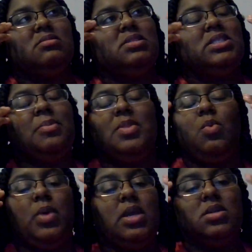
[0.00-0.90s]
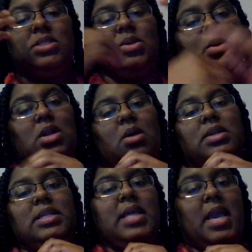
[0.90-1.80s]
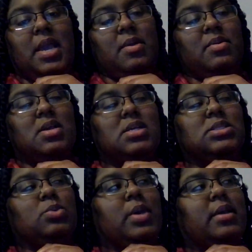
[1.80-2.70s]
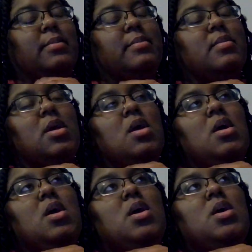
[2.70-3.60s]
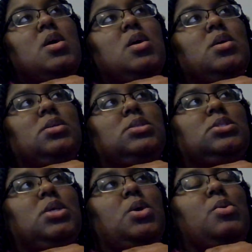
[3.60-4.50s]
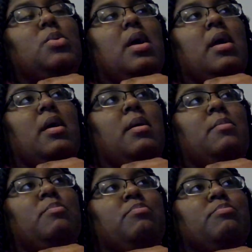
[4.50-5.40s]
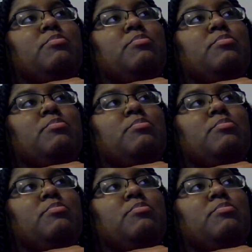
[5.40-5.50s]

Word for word: something weird is going on in that area as well. So, um,